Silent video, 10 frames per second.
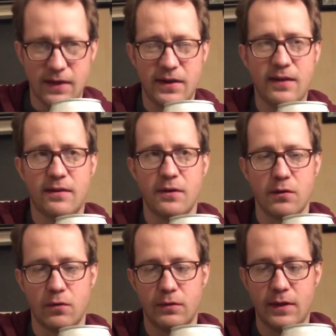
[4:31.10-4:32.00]
it's their
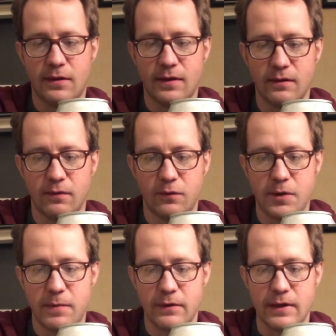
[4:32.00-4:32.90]
only thing, only
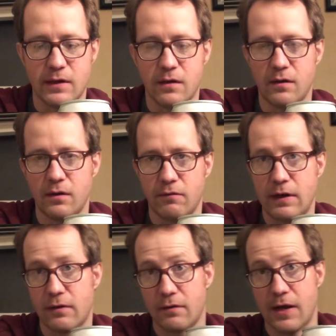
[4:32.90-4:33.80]
beer they call a
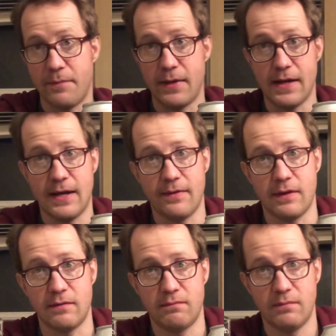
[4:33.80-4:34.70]
regular IPA
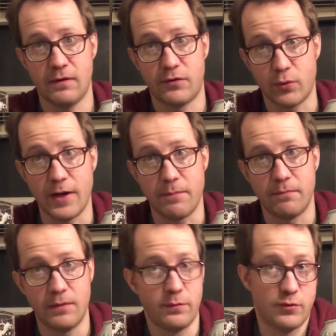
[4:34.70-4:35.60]
that is twenty.
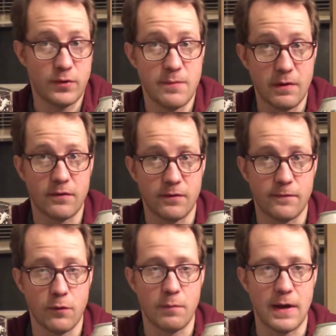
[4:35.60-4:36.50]
It was twenty bucks a
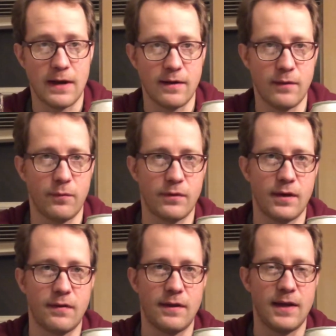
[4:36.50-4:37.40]
four pack. I was
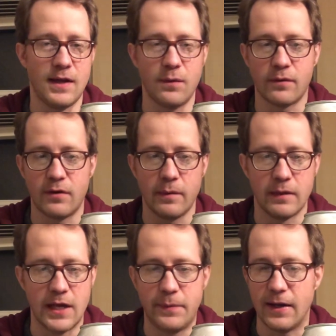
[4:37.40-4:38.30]
like thinking it was a double
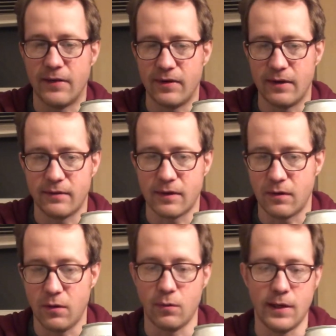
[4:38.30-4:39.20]
IPA, and then I saw,
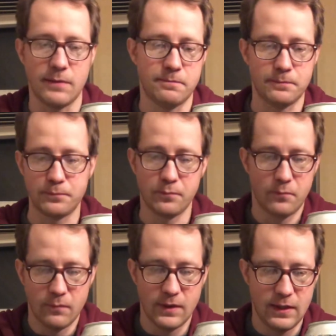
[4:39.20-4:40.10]
oh wait,
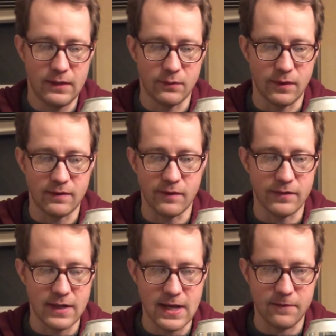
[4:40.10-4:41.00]
it's only seven and
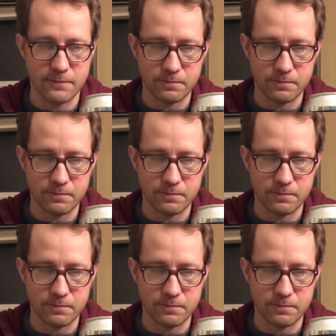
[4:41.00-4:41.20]
a half.